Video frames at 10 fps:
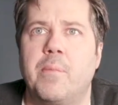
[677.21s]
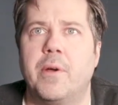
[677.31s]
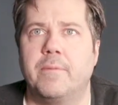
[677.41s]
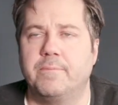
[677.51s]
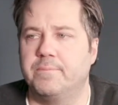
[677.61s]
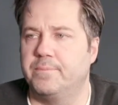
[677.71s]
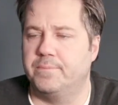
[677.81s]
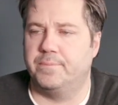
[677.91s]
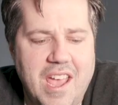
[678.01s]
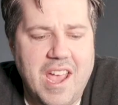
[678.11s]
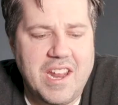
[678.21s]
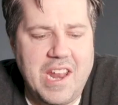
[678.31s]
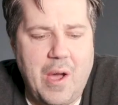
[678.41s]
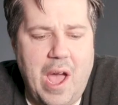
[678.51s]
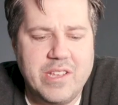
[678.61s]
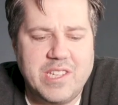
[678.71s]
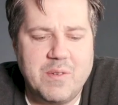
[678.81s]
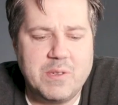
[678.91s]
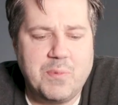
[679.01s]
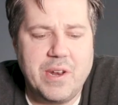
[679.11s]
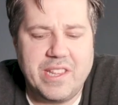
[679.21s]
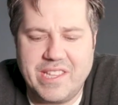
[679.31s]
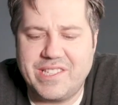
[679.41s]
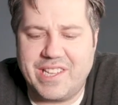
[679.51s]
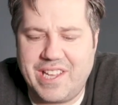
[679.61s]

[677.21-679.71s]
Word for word: input. Now, as I was putting this